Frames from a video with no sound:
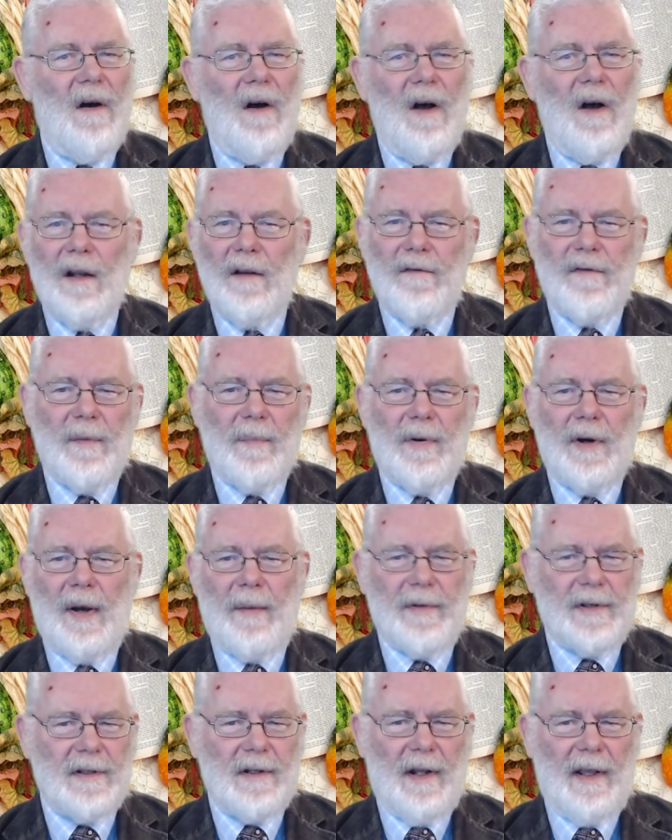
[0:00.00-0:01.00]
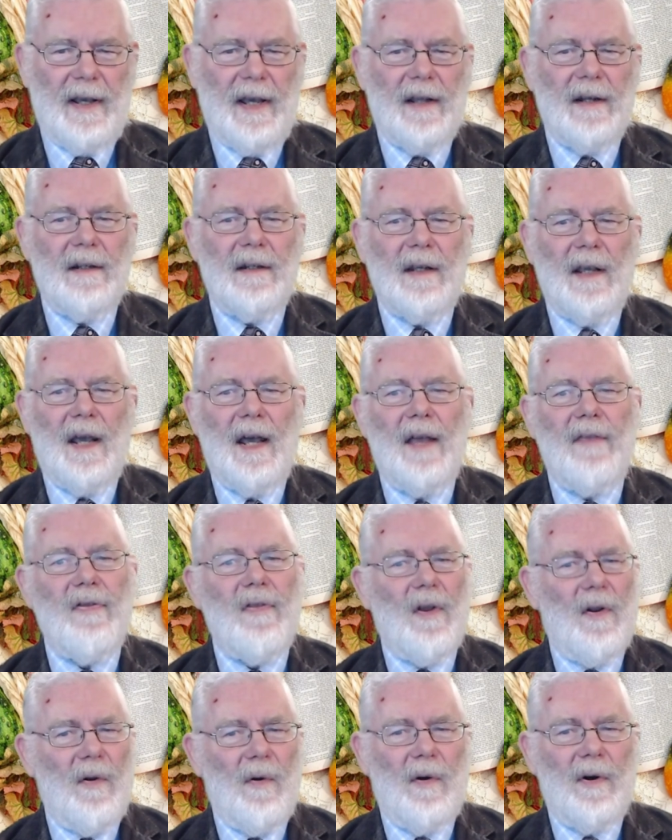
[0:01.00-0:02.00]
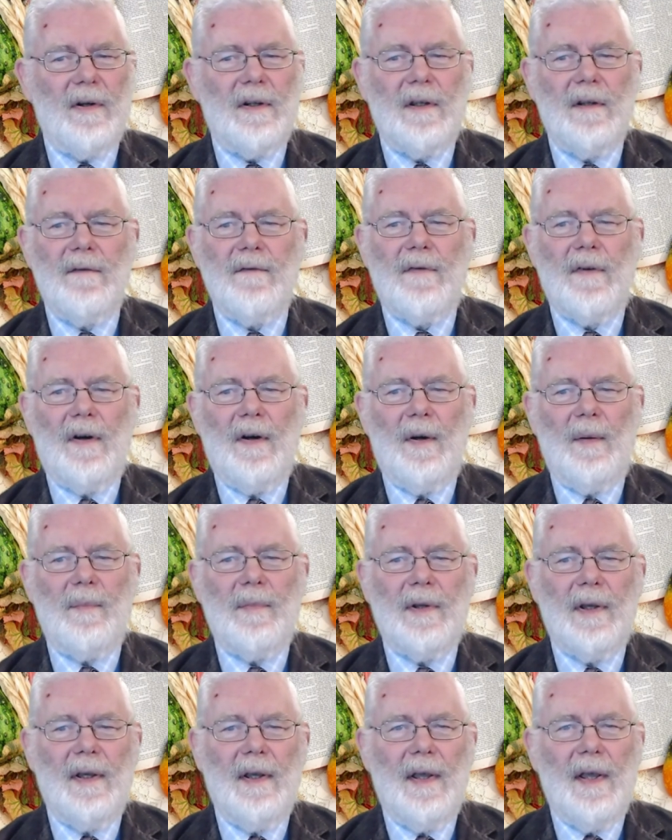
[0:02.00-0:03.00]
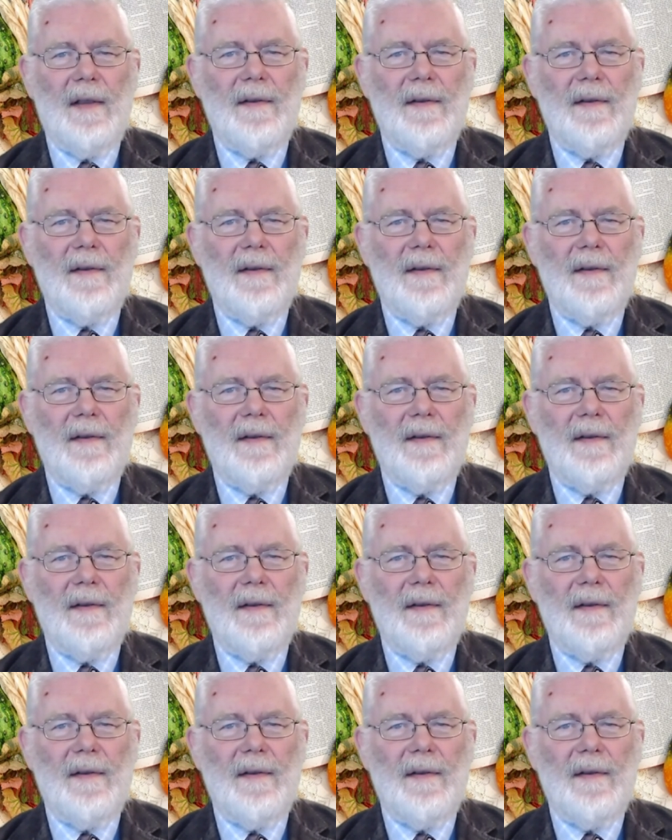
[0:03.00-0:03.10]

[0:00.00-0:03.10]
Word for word: all of the Promised Land, and the Lord confirmed